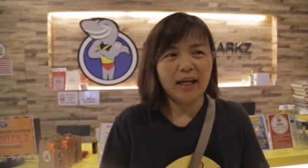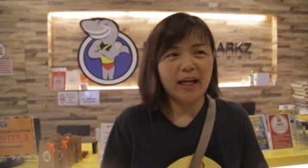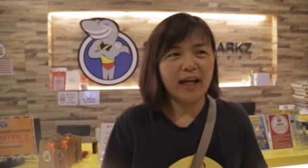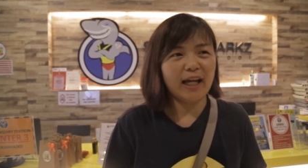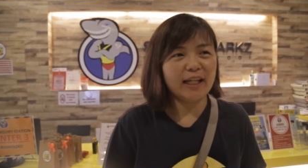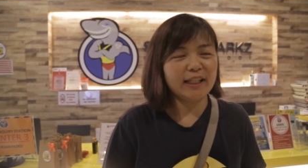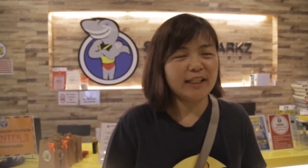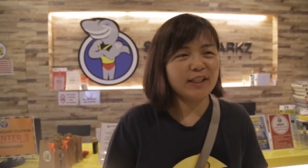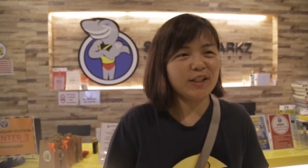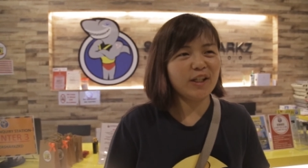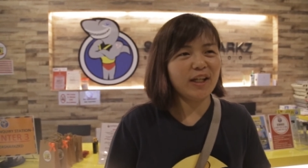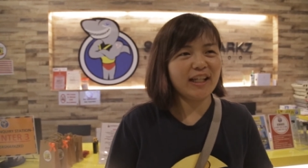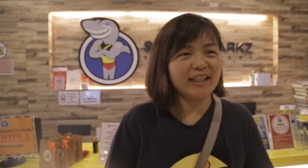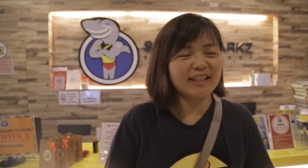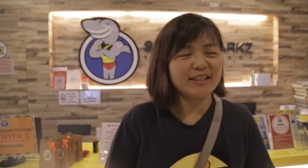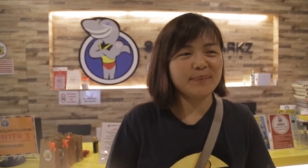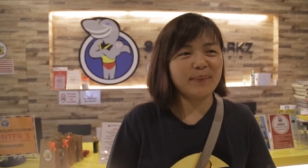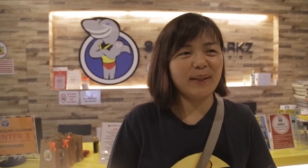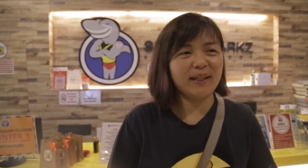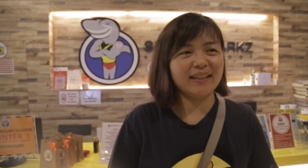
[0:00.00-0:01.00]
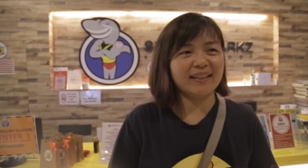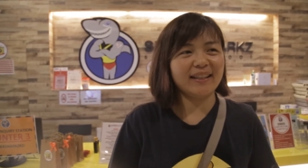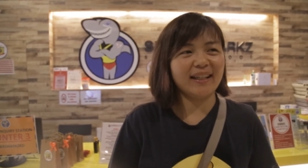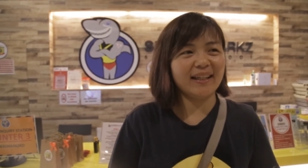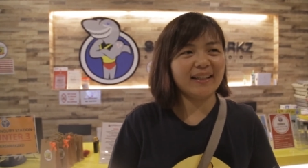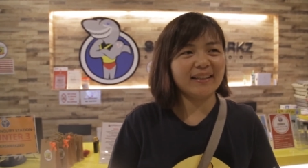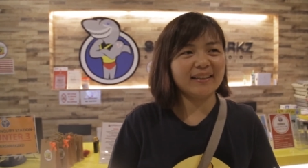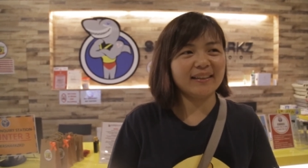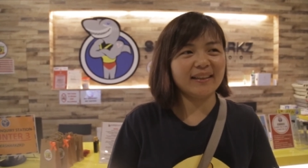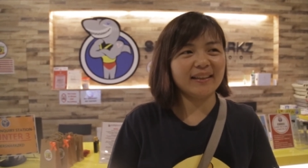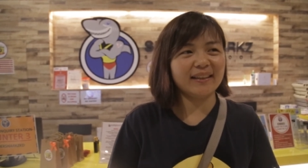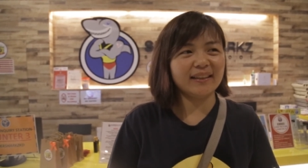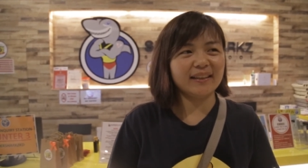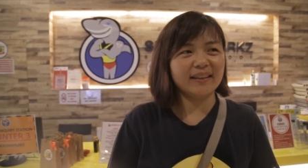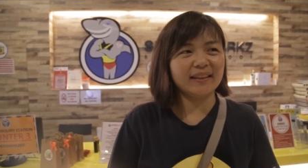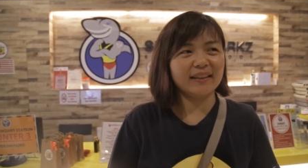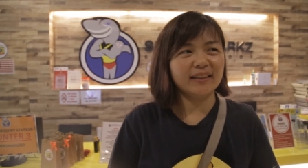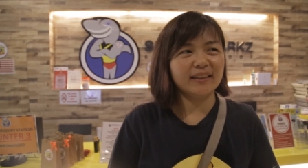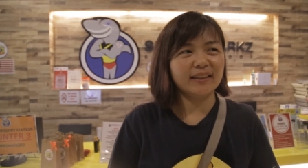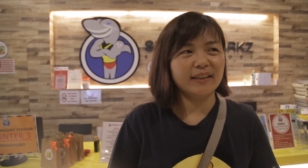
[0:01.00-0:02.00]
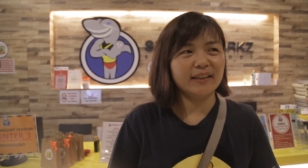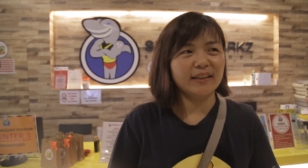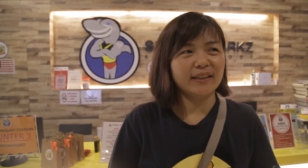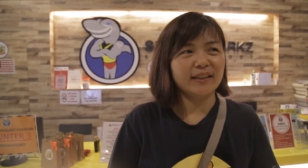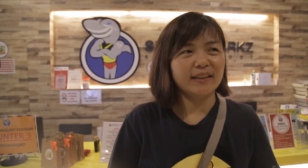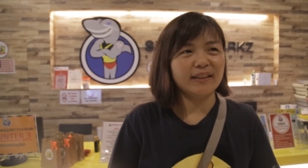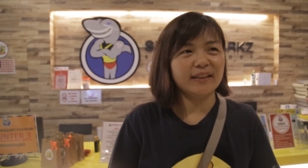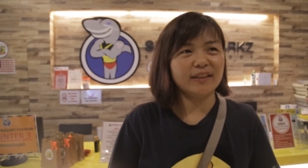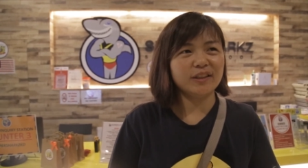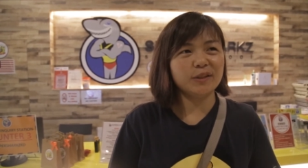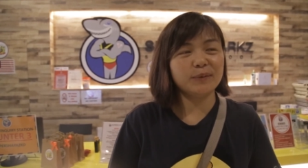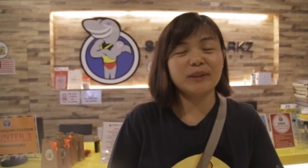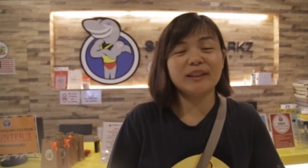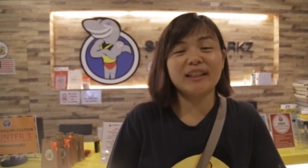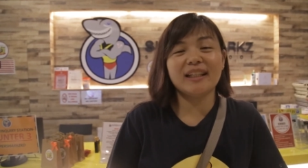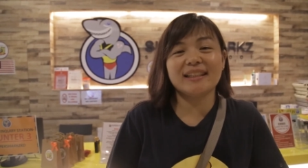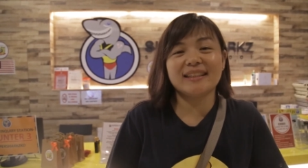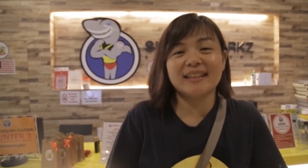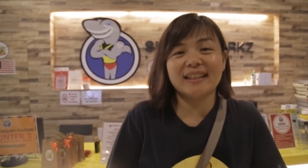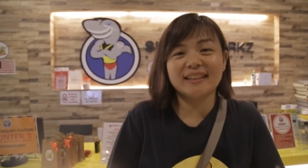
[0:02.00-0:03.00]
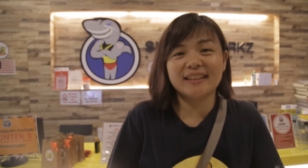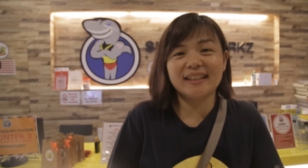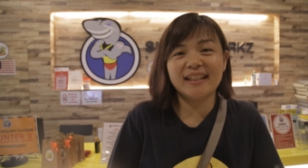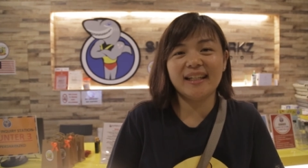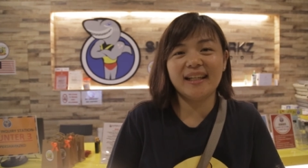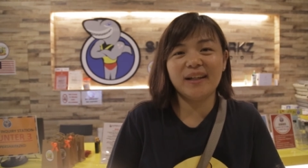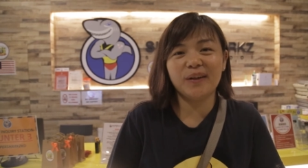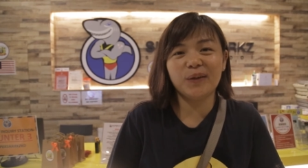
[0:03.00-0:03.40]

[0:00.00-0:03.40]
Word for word: I did not expect that uh, Super Shark is actually